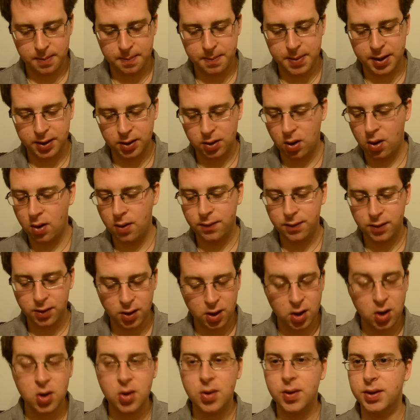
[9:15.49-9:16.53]
But
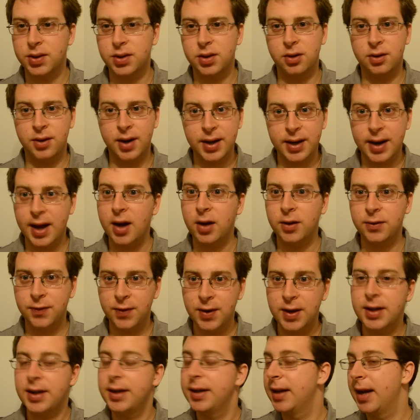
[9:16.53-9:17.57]
overall, it's a great
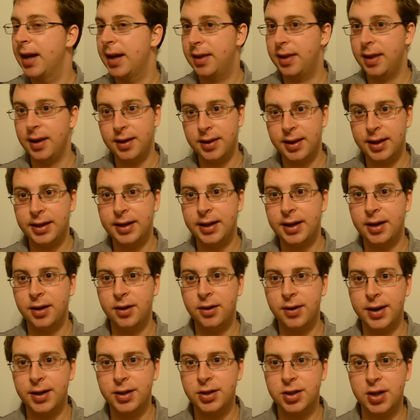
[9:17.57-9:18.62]
outfit, and I think they did a
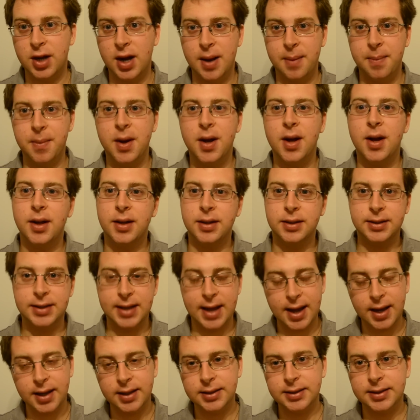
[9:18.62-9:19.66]
great job.
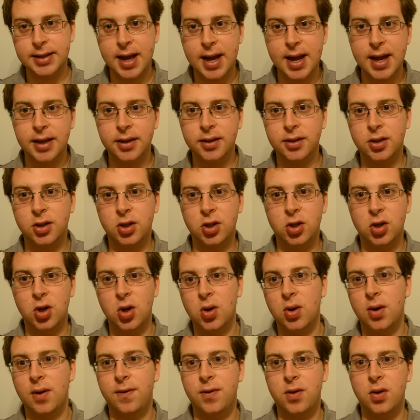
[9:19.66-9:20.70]
Zach said, you
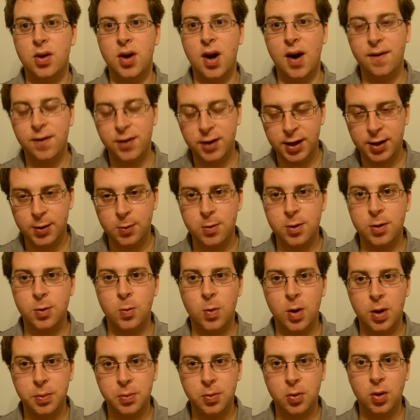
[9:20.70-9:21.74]
know, if you covered it with
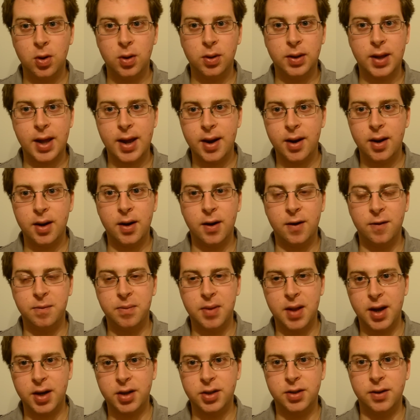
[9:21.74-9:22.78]
one more layer of
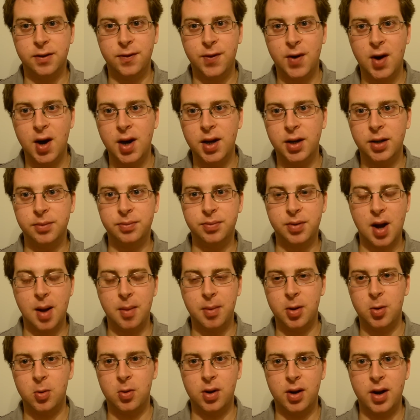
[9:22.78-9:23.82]
black chiffon, it
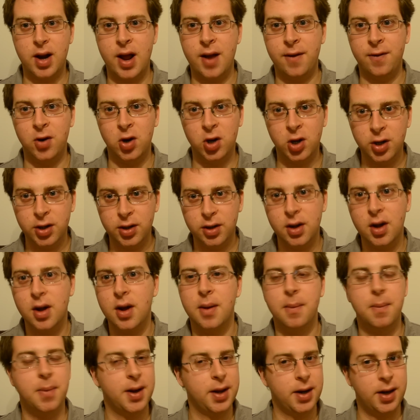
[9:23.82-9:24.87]
probably wouldn't have hurt,
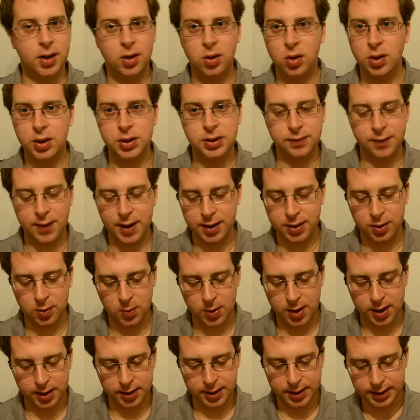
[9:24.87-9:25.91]
but it looks fine the
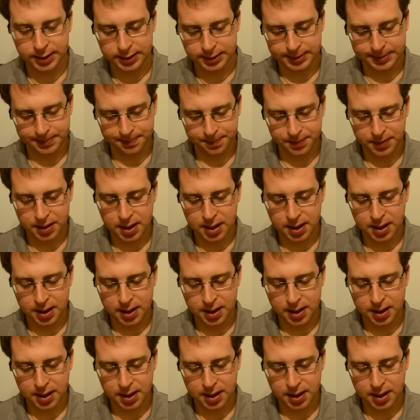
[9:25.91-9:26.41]
way it is.